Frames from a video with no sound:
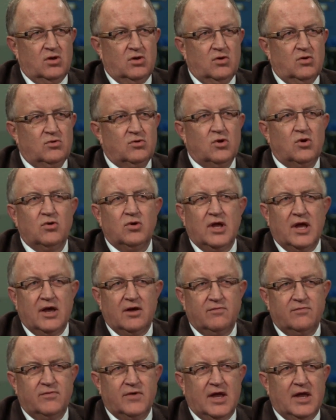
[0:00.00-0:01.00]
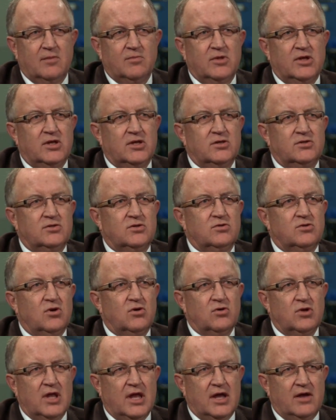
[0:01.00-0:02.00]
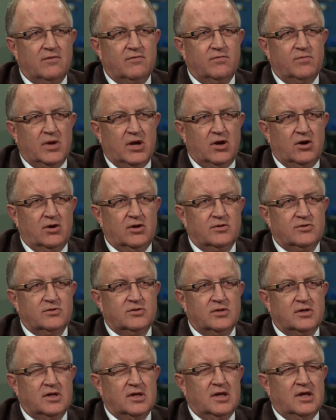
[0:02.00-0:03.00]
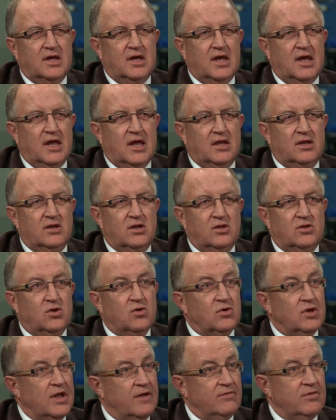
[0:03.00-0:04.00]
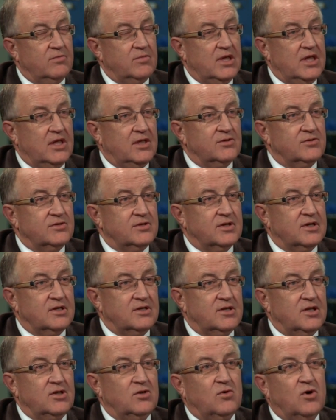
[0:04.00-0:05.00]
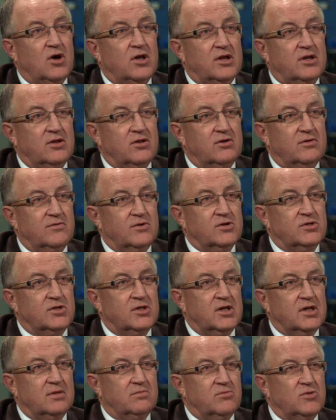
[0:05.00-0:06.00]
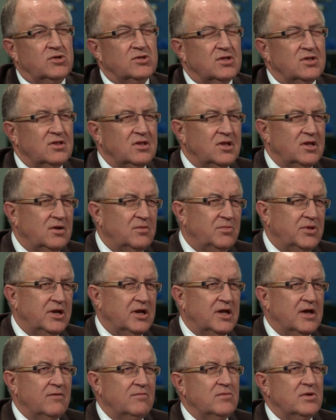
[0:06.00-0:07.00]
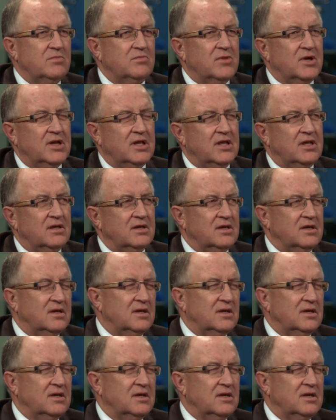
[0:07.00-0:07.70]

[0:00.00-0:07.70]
who don't have families, who don't have parents, and don't have the means to continue on in university. There's a little bit of government money